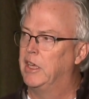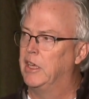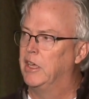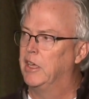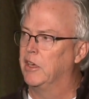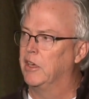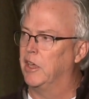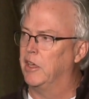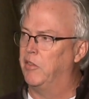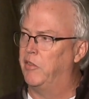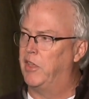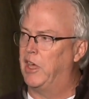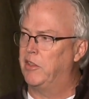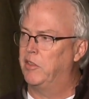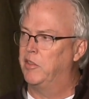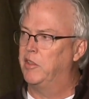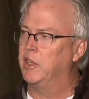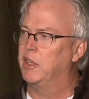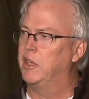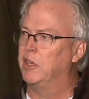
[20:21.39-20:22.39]
Okay, that
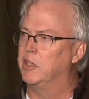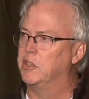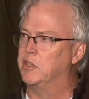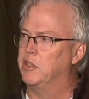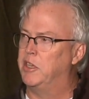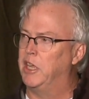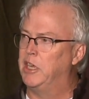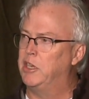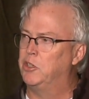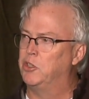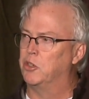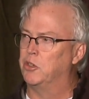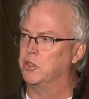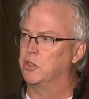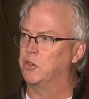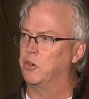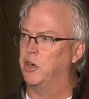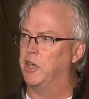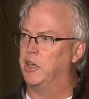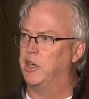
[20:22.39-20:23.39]
thinking's
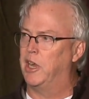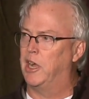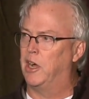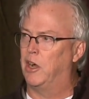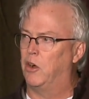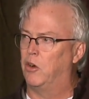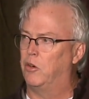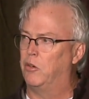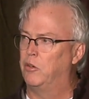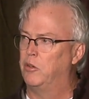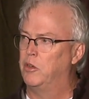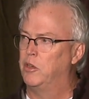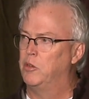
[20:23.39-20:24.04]
dangerous right now